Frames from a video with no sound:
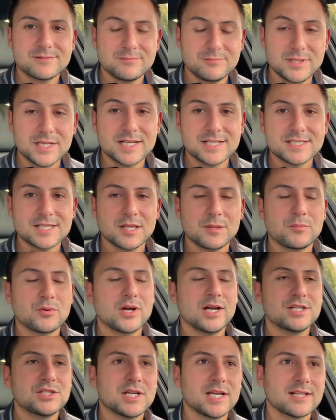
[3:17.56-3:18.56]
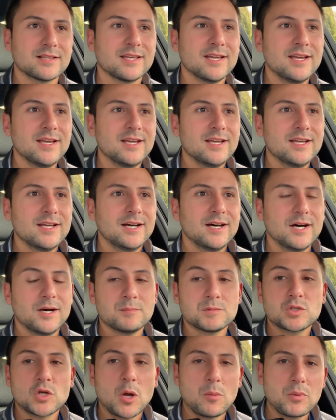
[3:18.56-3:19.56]
because of the project,
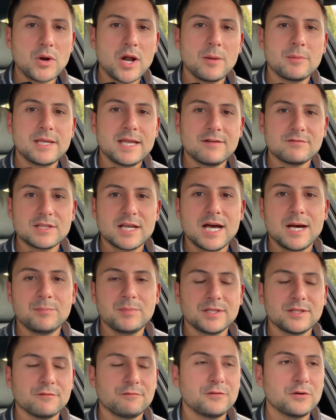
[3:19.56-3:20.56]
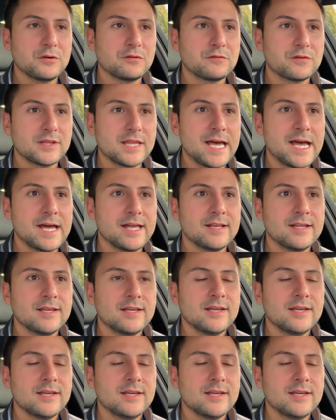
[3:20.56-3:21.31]
so I'll probably have to hop on the phone for that.